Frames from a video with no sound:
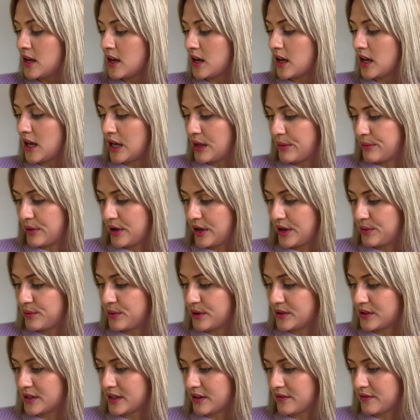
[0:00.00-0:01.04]
I
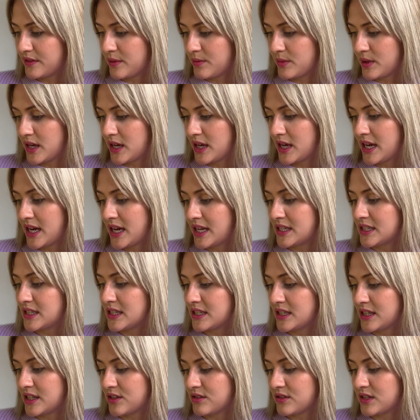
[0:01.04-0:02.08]
will give them that. And the
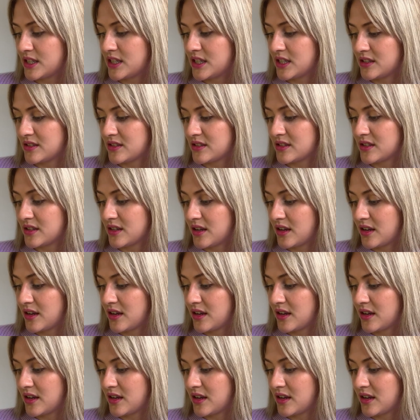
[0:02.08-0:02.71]
ingredients,